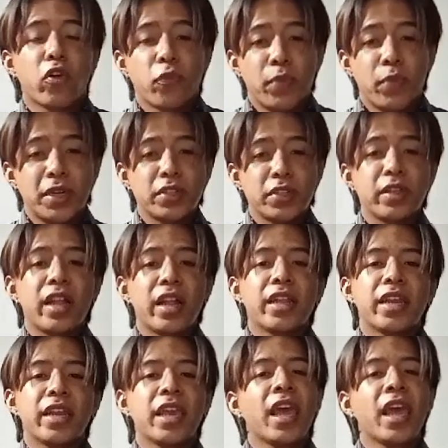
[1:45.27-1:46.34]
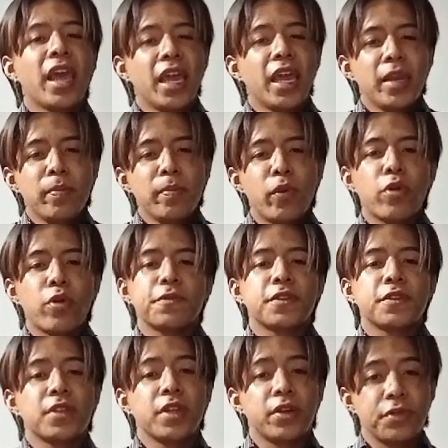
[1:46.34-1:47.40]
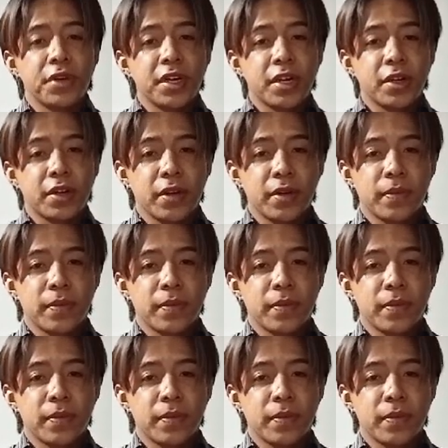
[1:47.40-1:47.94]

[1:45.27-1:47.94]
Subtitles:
of personality and involves the reader.